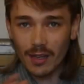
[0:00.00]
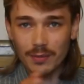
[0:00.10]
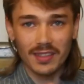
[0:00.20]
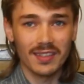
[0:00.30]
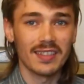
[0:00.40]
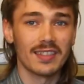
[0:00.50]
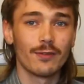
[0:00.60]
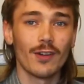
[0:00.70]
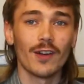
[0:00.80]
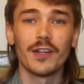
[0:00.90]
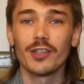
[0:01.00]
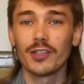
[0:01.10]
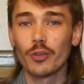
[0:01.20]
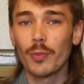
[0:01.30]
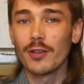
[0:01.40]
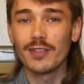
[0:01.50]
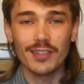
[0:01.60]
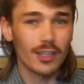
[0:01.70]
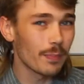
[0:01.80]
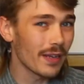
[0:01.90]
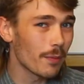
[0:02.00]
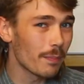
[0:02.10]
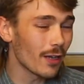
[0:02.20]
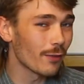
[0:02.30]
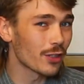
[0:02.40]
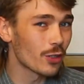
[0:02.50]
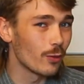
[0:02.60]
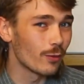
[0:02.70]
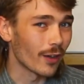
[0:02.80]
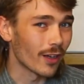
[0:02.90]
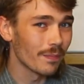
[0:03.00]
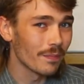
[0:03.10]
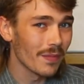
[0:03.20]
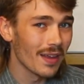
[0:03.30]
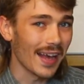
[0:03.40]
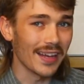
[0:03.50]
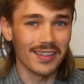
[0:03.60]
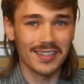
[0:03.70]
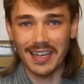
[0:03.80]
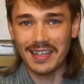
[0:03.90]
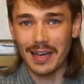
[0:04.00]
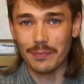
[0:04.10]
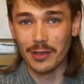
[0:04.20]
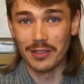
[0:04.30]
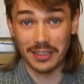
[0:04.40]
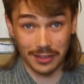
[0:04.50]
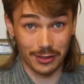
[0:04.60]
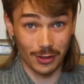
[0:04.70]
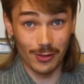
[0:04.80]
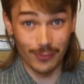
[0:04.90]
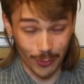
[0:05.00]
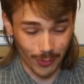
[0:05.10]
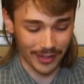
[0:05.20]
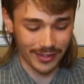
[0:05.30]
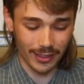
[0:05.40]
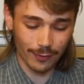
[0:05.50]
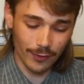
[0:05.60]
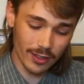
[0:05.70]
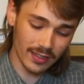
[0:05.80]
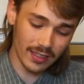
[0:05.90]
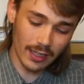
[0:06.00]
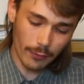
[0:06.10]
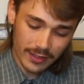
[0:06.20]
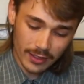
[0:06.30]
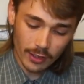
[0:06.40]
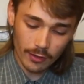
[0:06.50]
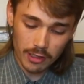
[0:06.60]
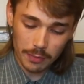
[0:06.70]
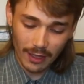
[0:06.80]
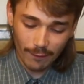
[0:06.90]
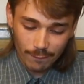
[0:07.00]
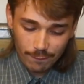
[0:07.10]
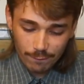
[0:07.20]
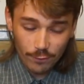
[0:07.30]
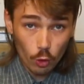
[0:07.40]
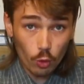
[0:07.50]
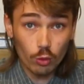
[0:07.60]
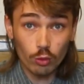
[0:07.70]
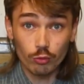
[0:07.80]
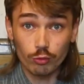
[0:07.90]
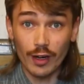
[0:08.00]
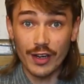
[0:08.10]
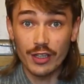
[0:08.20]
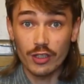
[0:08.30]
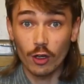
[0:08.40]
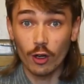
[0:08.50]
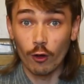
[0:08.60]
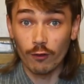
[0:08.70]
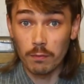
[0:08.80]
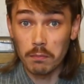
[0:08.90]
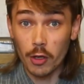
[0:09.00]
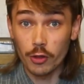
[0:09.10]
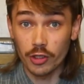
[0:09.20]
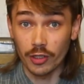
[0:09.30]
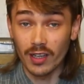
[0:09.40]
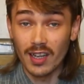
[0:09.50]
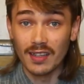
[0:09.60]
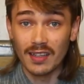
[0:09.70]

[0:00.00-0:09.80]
it comes to the disadvantage, I suppose it's going to be a bit of a twofer. And I say that because it's a two for one. So the first thing, there isn't going to be a full range of motion.